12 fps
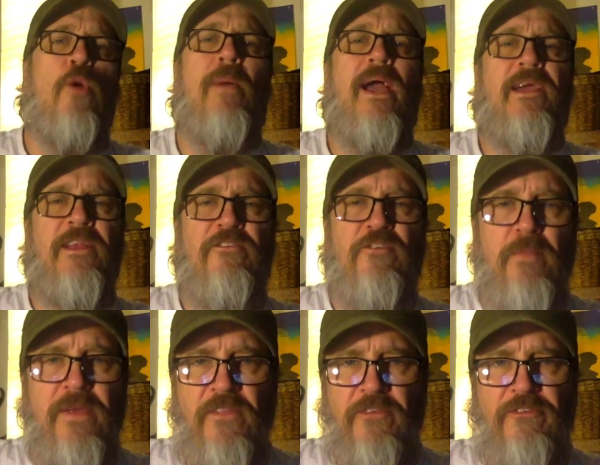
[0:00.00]
no mechanism
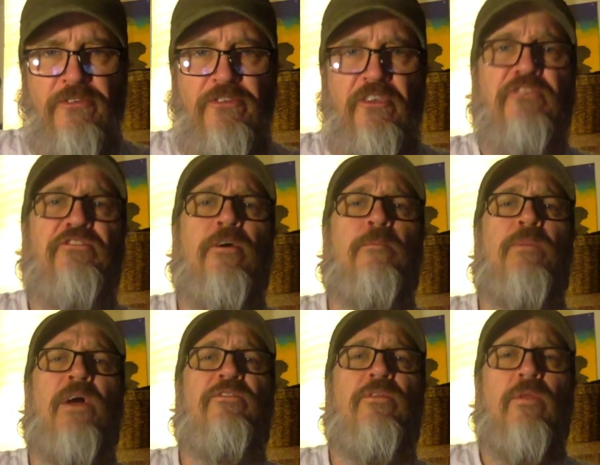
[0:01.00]
in this system
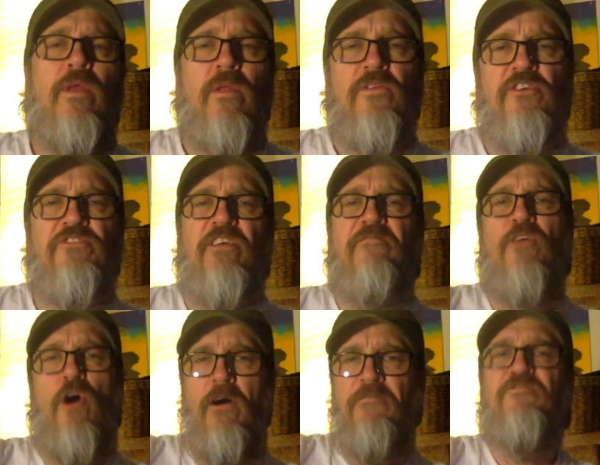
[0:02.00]
that just
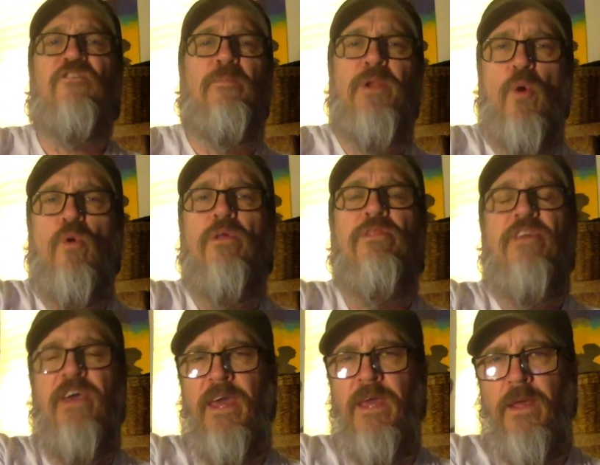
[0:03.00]
evolved from an old
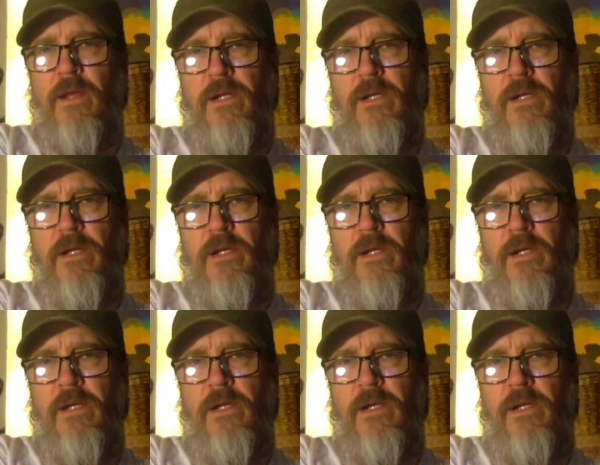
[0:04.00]
thing